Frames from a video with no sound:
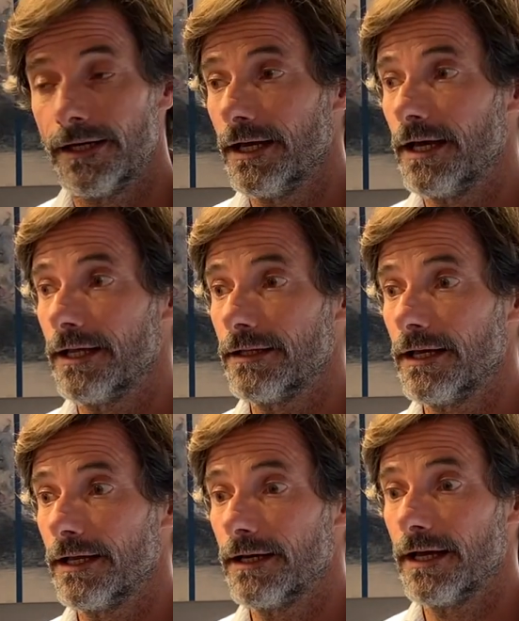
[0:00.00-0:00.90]
and
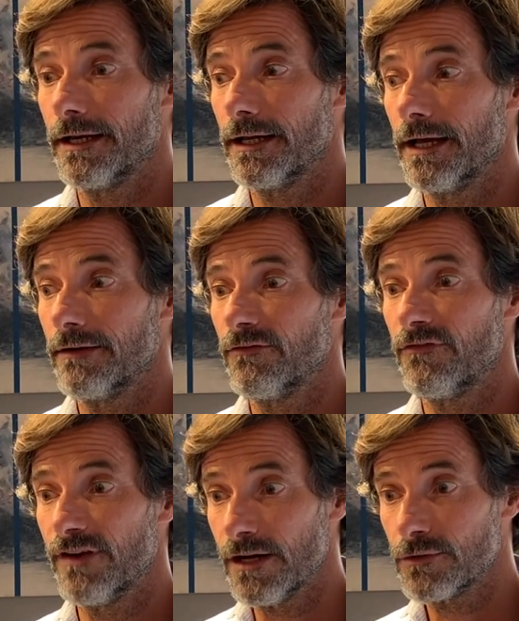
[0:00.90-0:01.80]

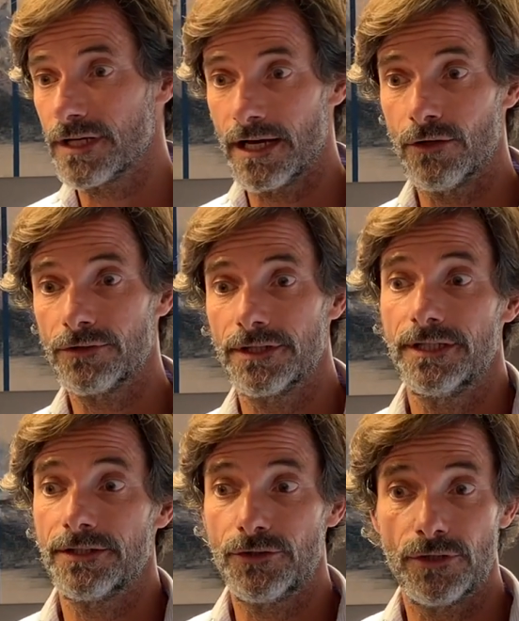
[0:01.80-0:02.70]
found out
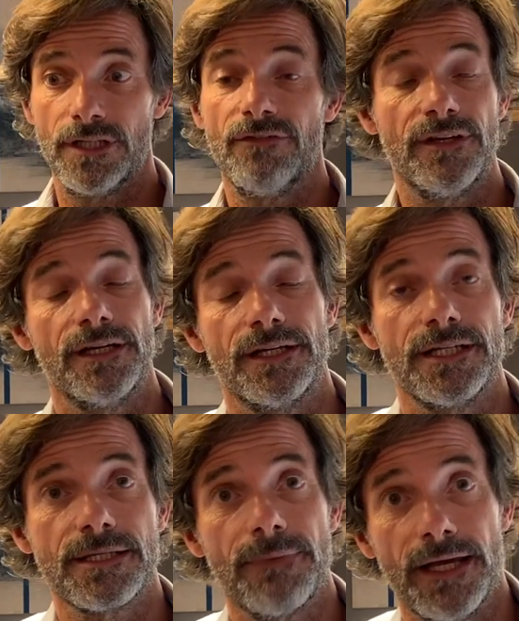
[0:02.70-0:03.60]
that you live here in
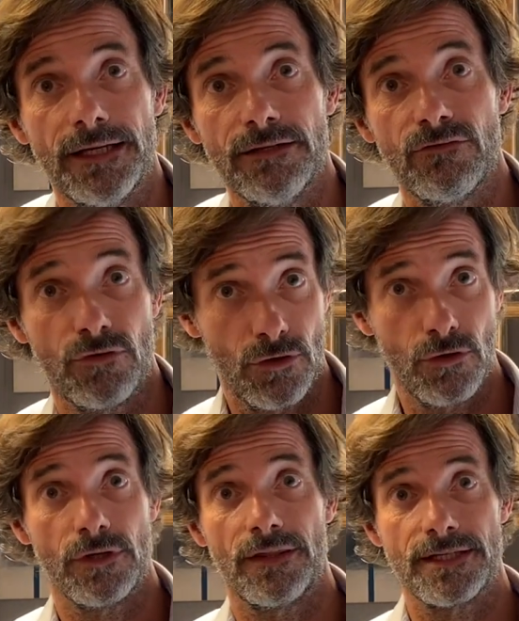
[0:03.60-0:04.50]
Spain for
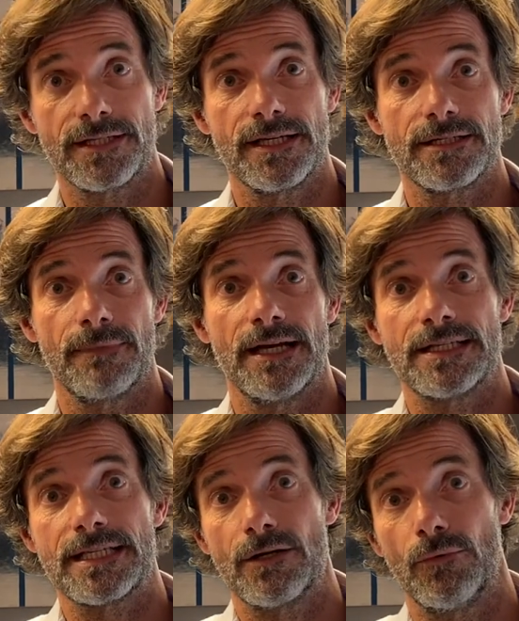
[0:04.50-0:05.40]
longer than 6
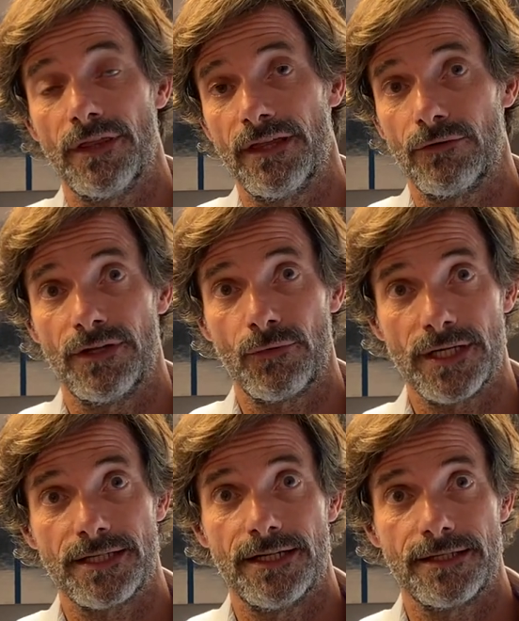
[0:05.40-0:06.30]
months without the
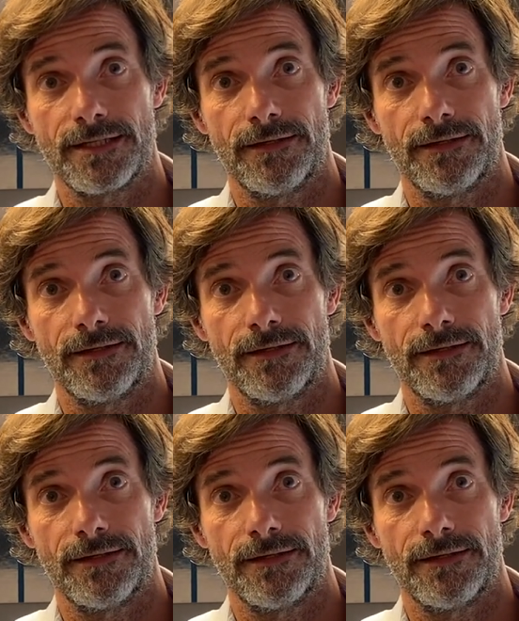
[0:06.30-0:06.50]
residency.